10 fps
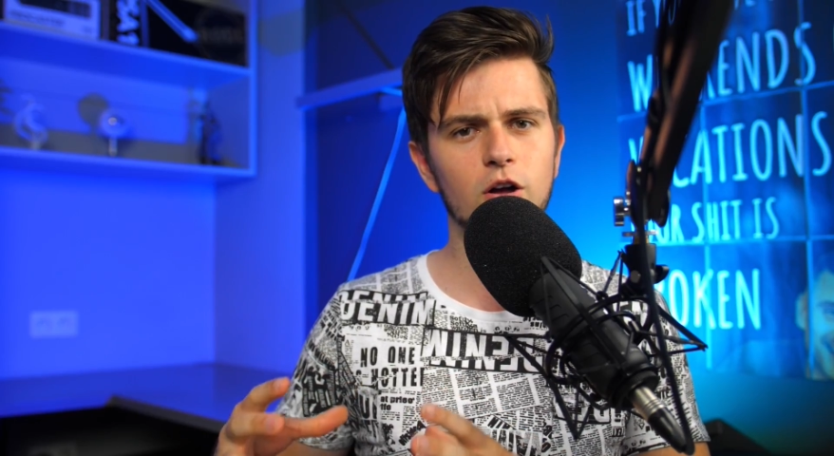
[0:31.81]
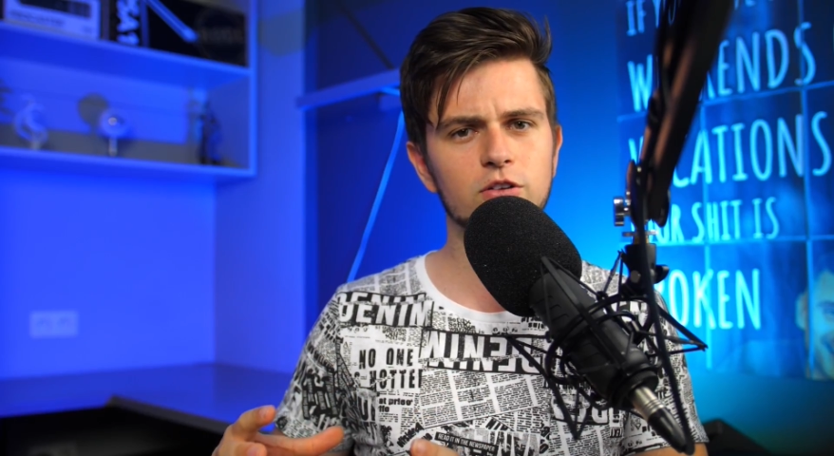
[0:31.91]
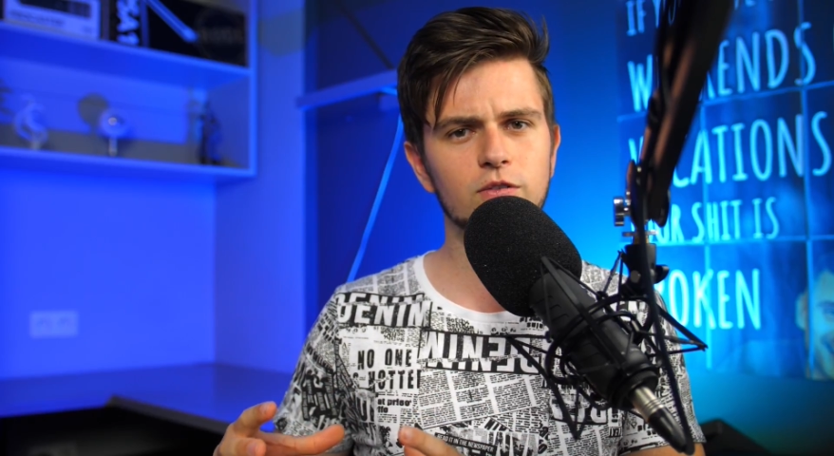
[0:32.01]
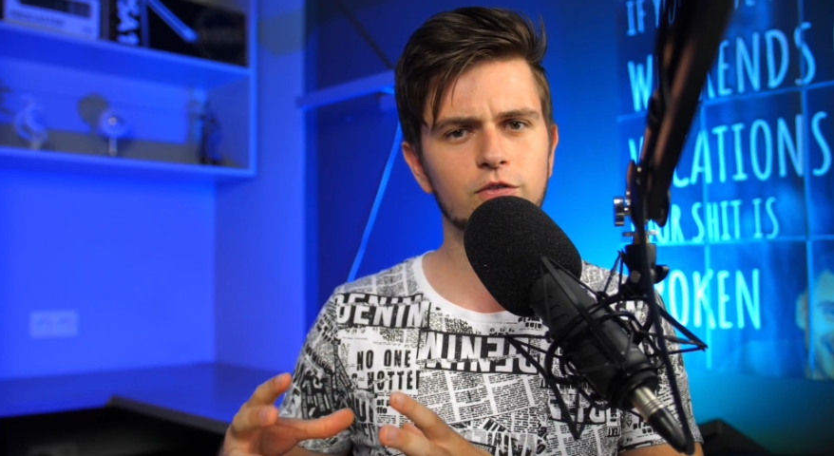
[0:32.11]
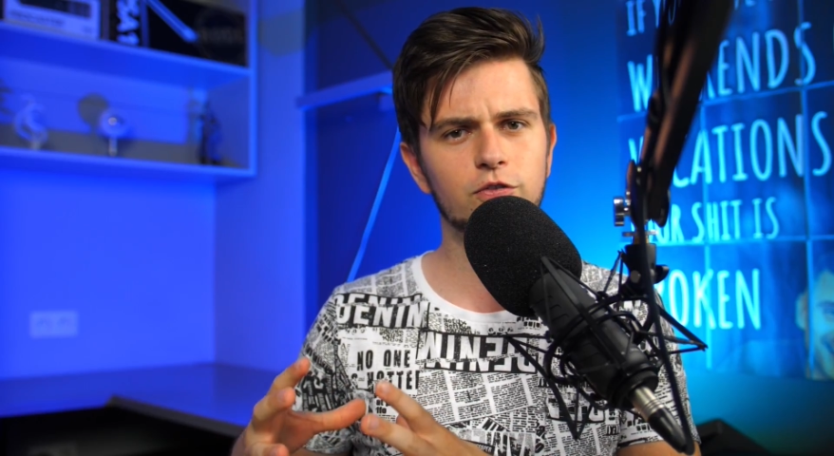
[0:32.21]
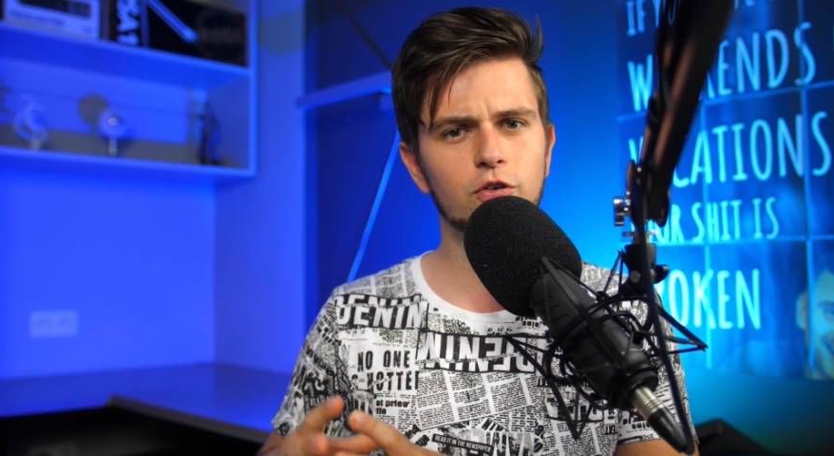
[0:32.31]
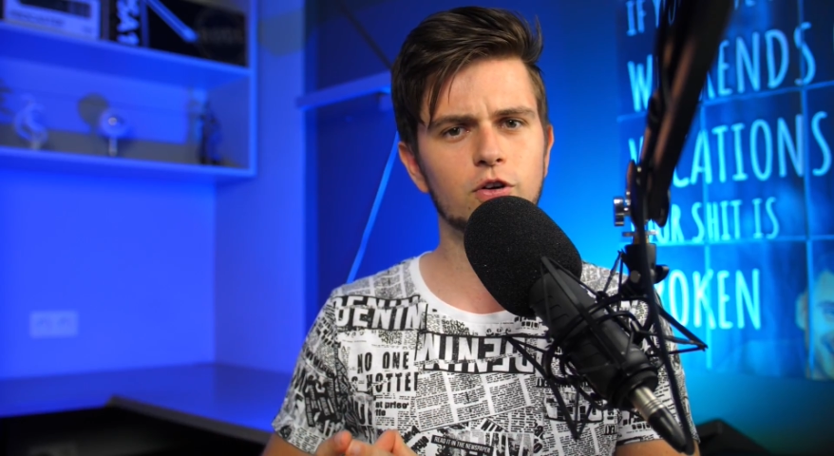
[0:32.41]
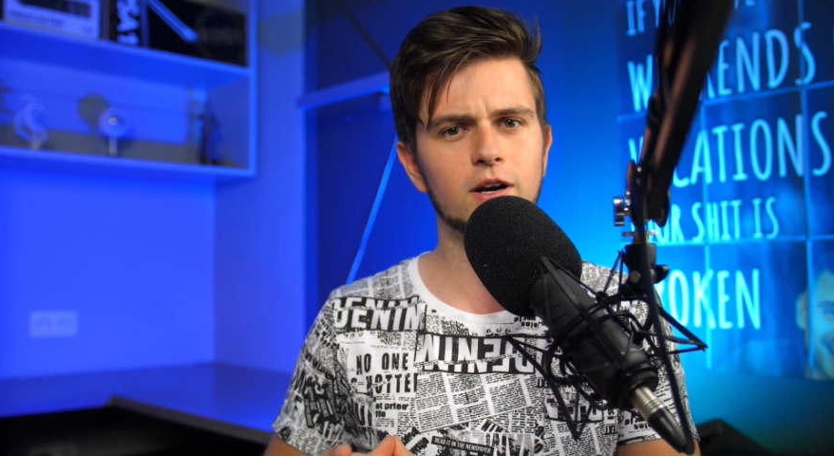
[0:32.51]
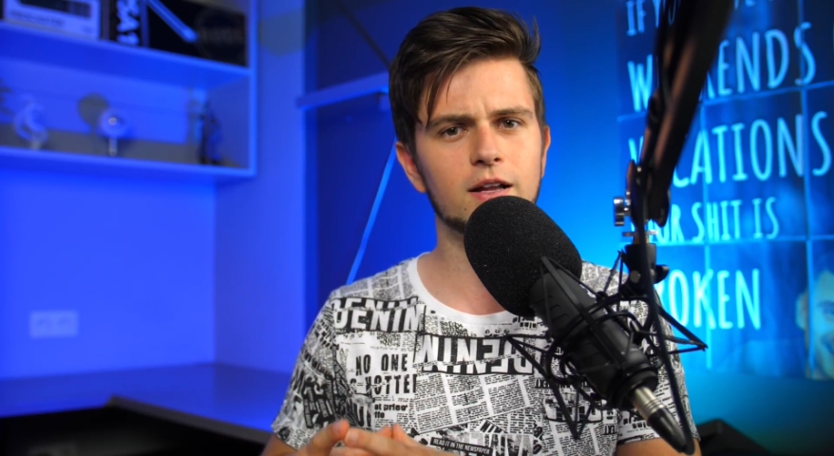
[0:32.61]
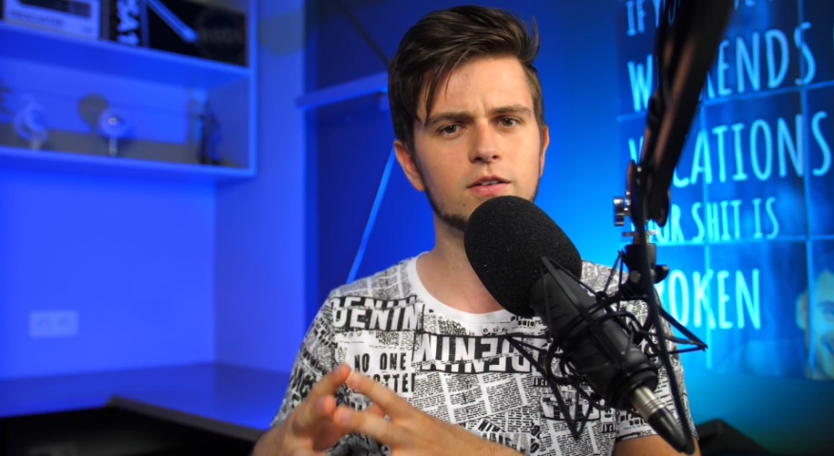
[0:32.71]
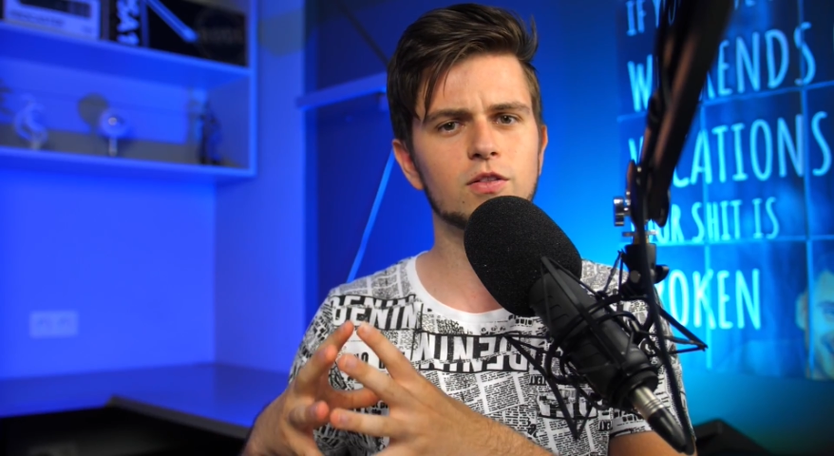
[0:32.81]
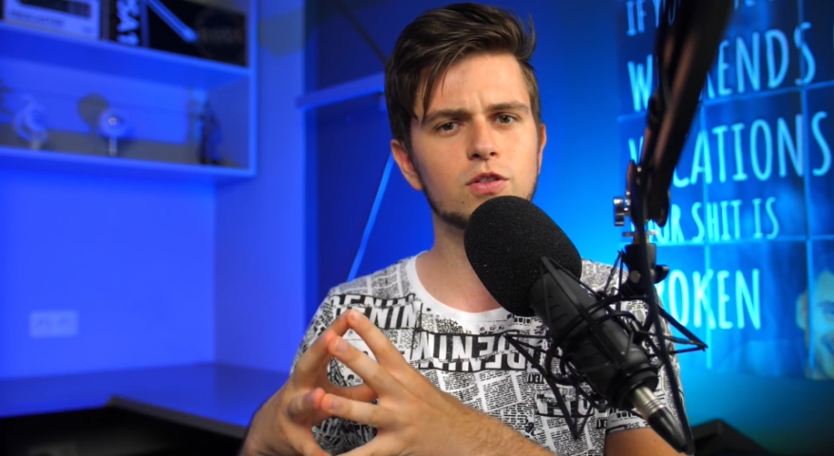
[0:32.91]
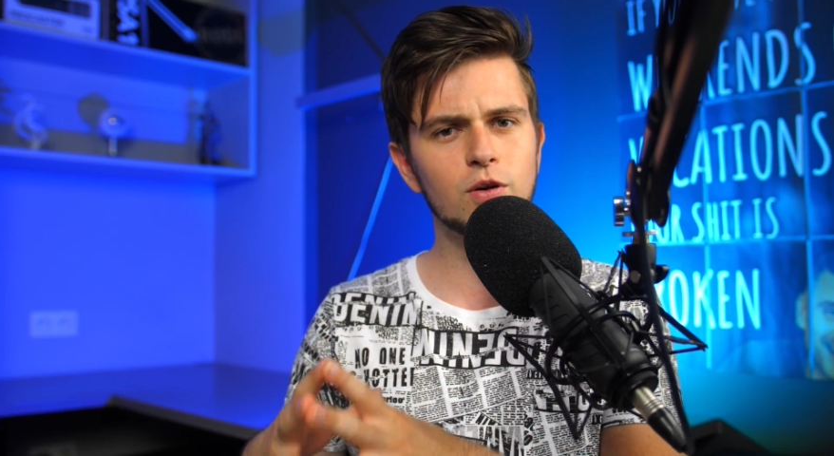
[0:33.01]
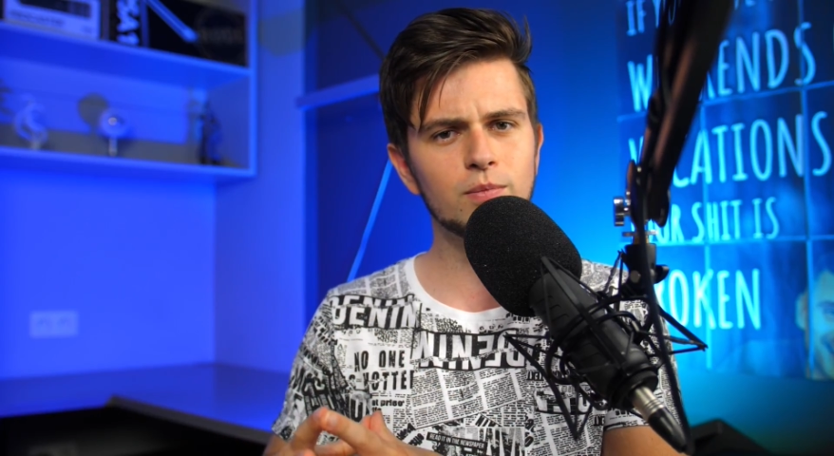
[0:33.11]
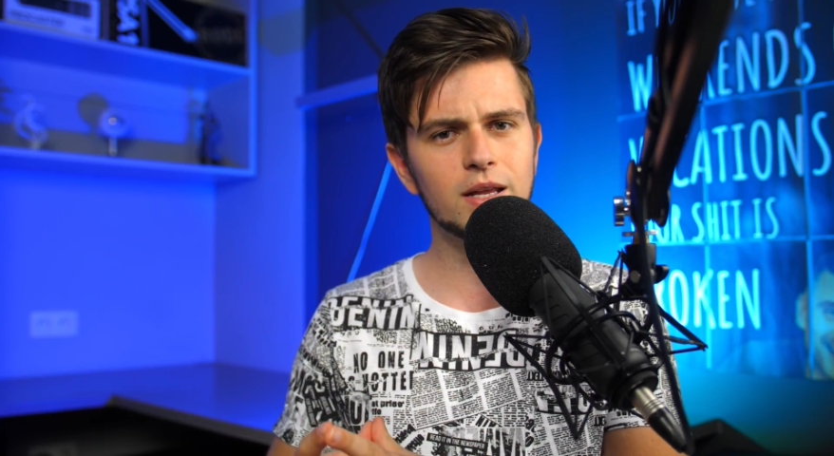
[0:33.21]
awesome Fortnite
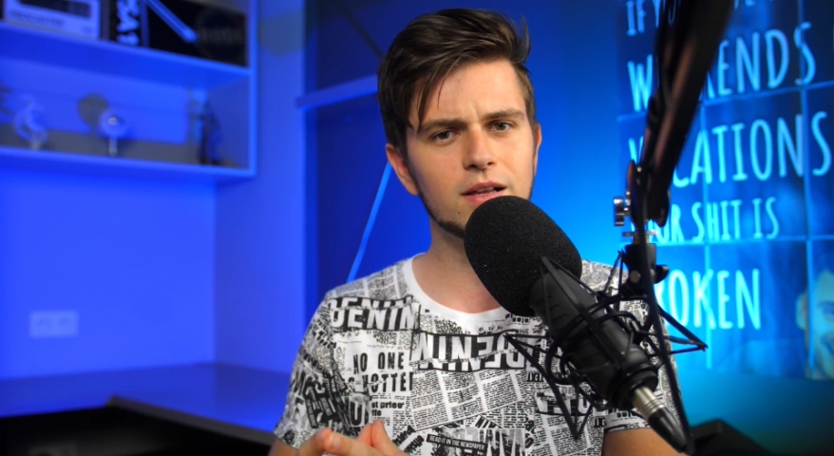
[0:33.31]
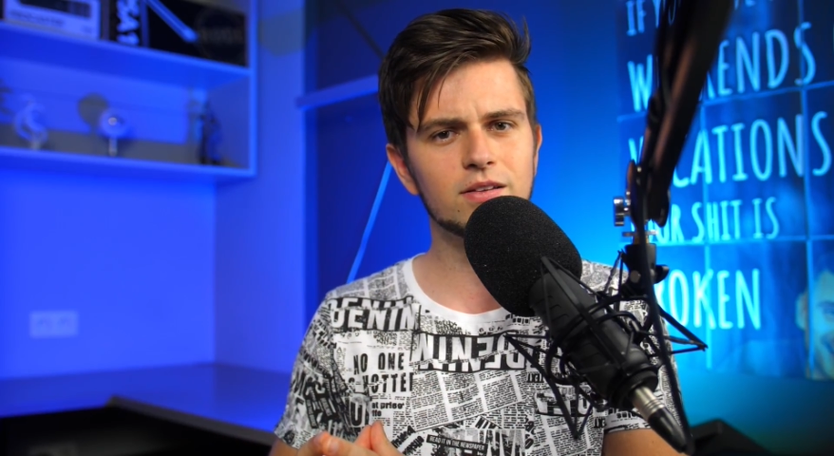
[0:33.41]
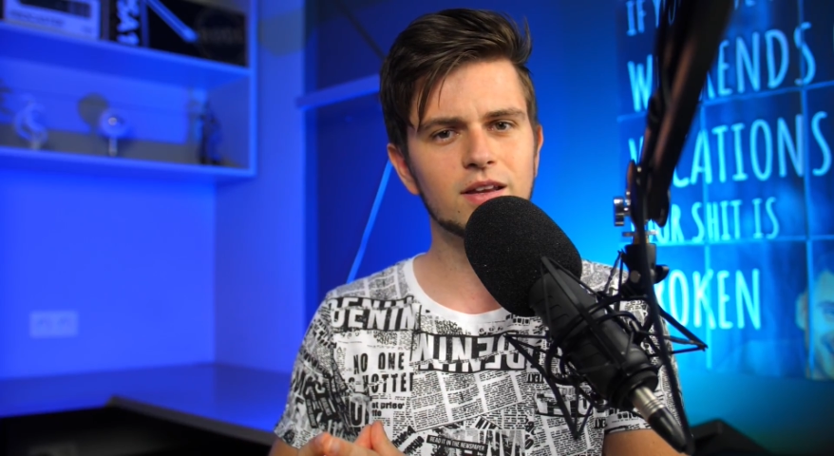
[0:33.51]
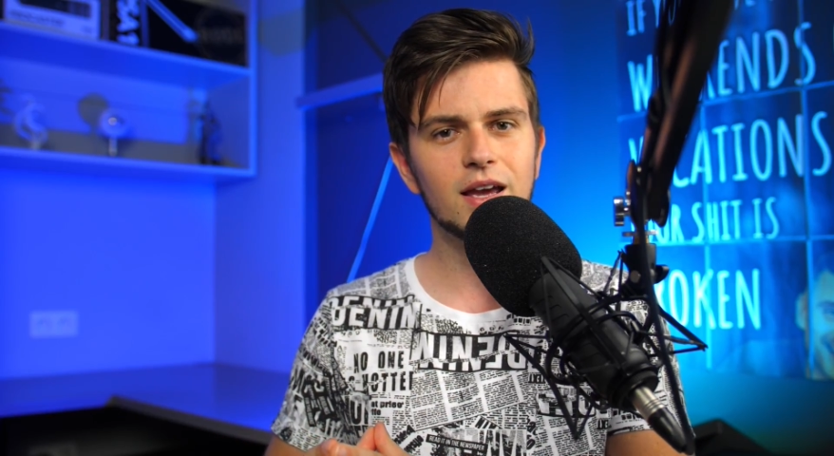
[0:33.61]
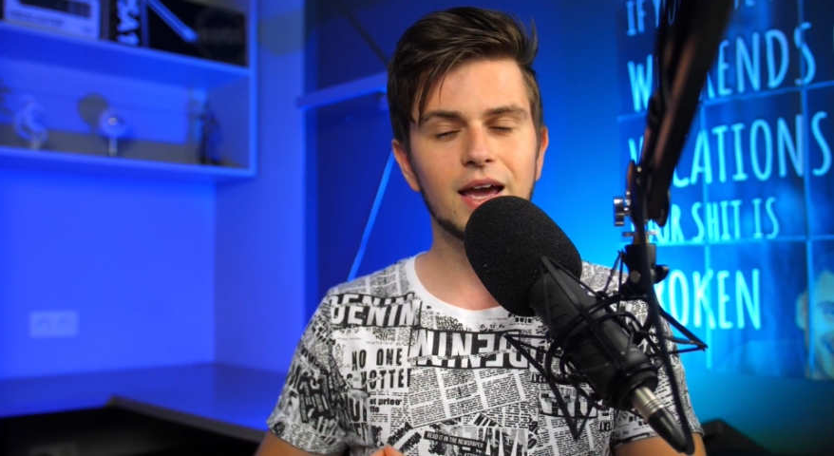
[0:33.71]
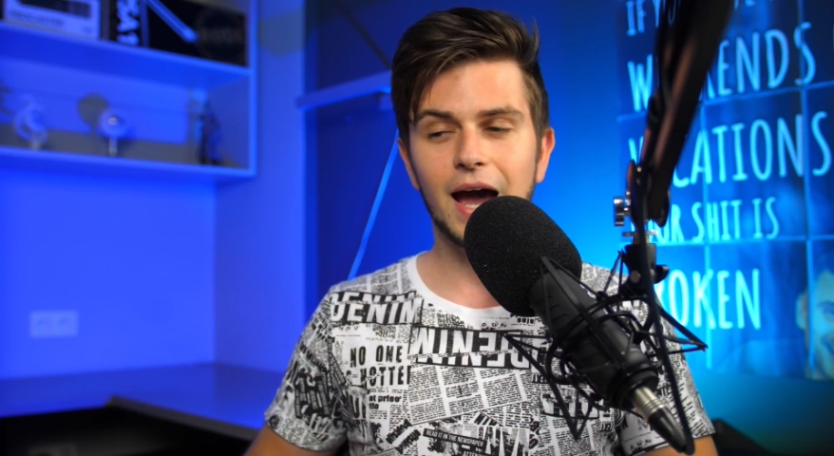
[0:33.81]
thumbnails,